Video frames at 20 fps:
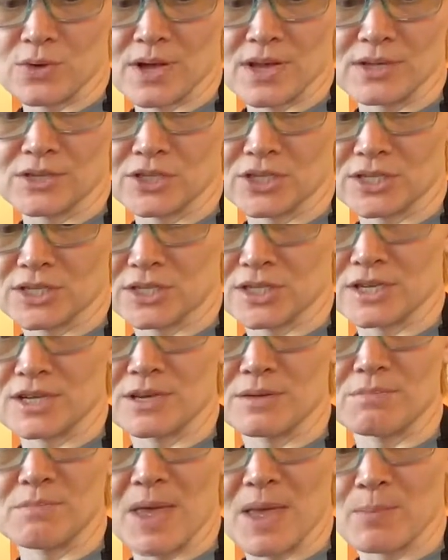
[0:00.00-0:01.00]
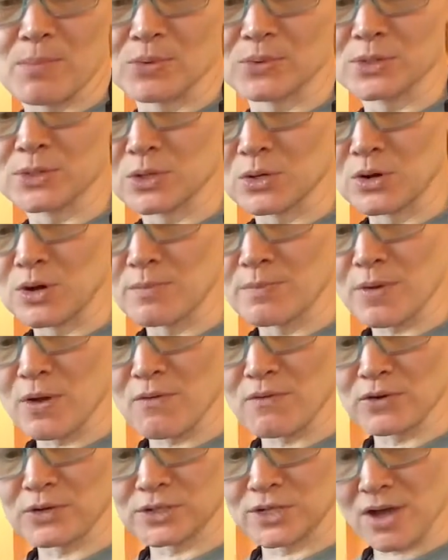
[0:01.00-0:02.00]
just a maple syrup
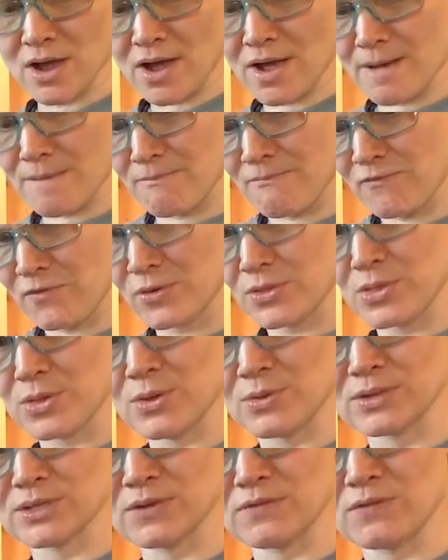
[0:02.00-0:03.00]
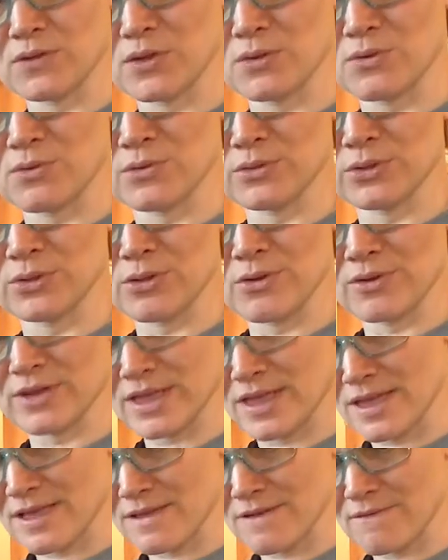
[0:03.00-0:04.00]
over top. For those of you
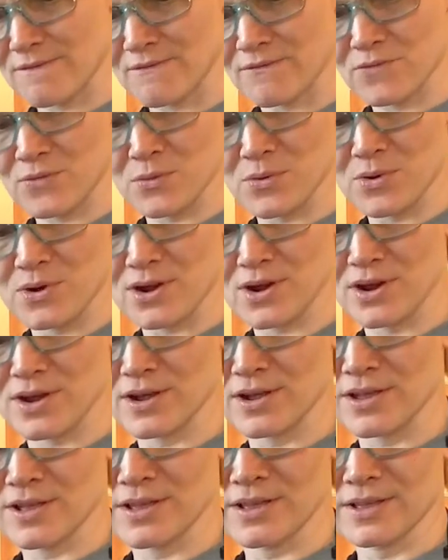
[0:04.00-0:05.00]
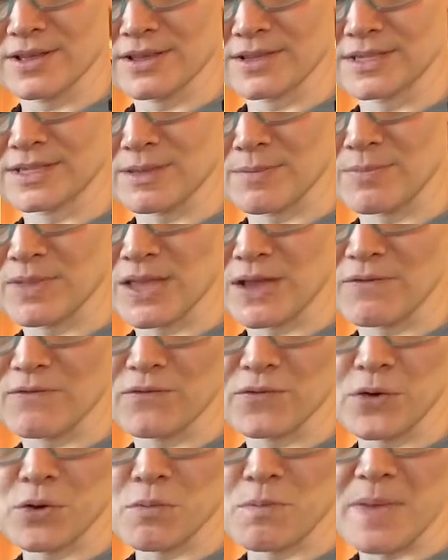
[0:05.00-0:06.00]
looking for something
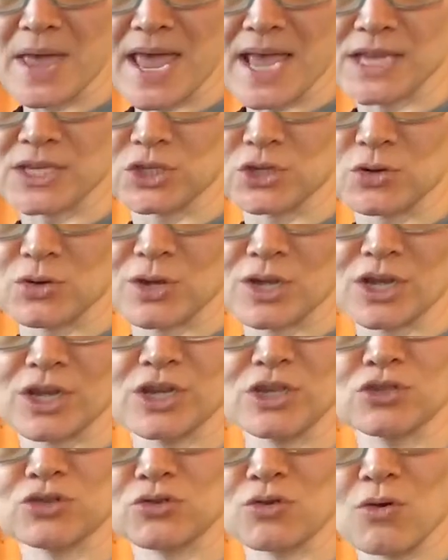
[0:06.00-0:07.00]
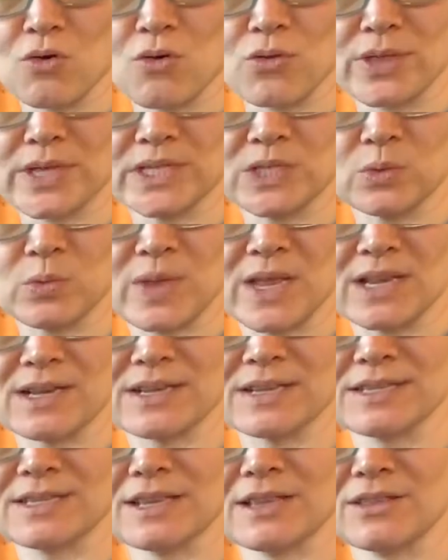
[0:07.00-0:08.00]
fruit-based, you can control the
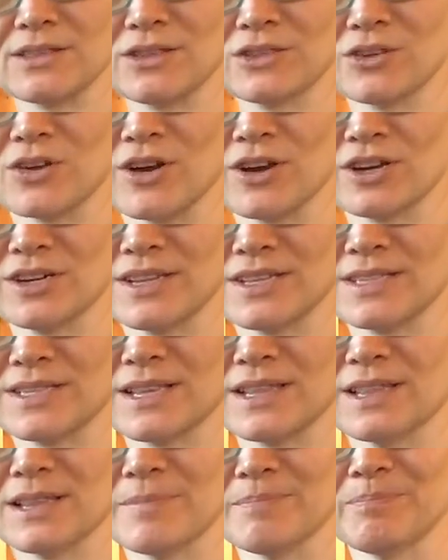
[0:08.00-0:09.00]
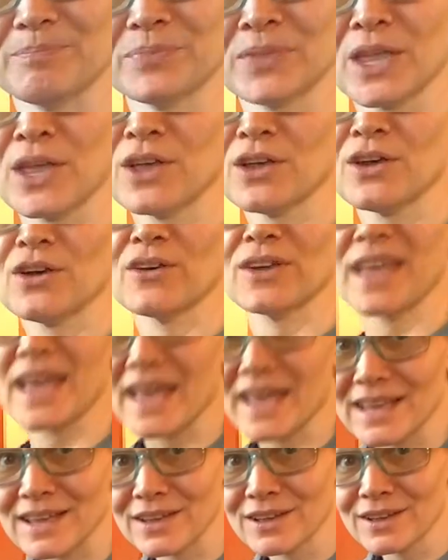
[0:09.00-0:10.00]
sweetness and the tartness in them.
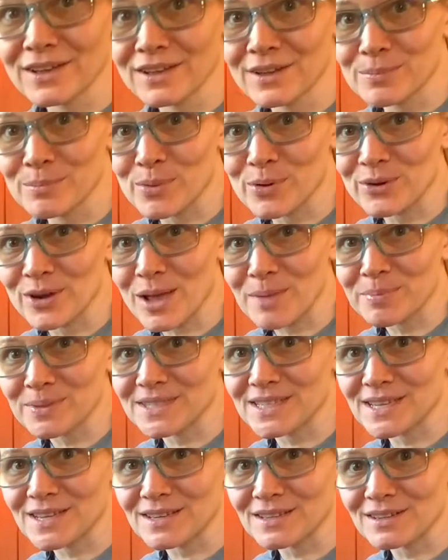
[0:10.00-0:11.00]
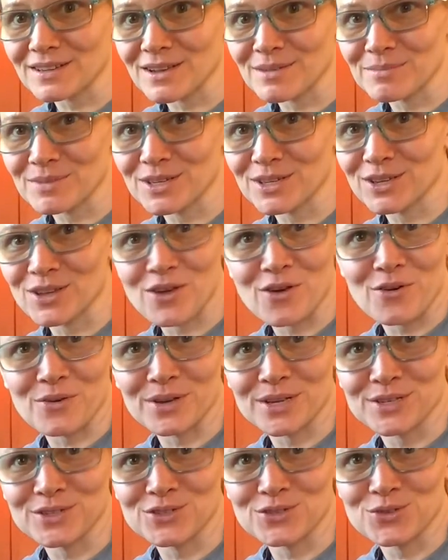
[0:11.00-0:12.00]
Okay, bon appetit. I'm gonna go
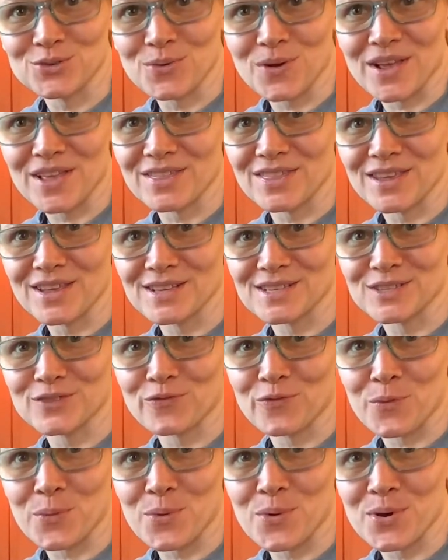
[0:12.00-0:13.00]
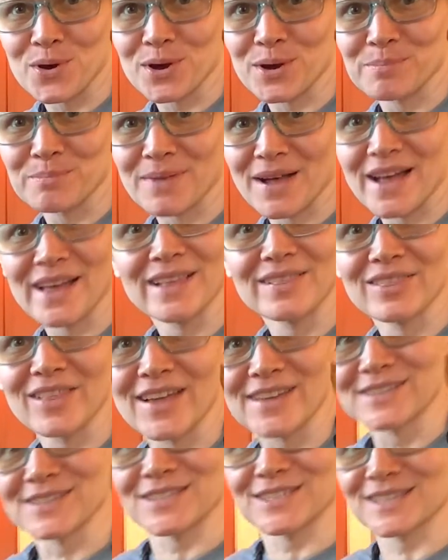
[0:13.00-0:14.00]
enjoy this for my
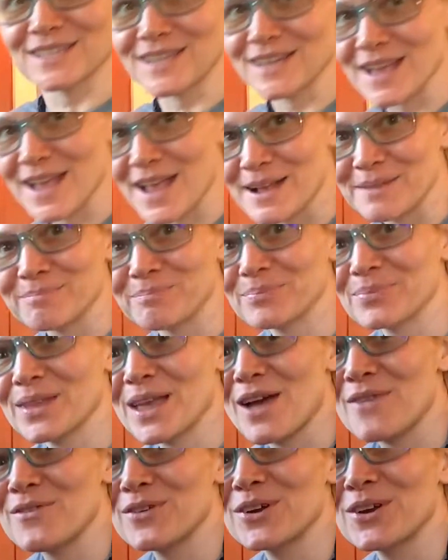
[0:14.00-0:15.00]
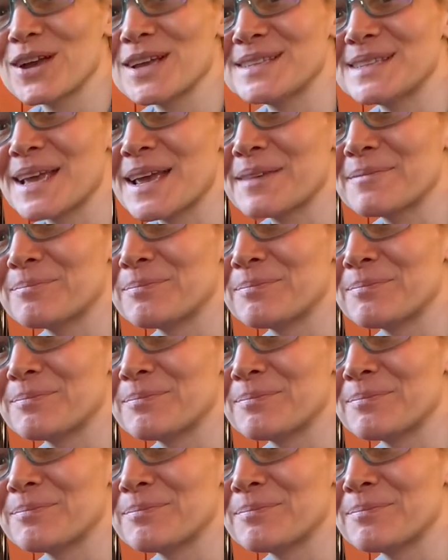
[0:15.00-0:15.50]
lunch today. Have a great day.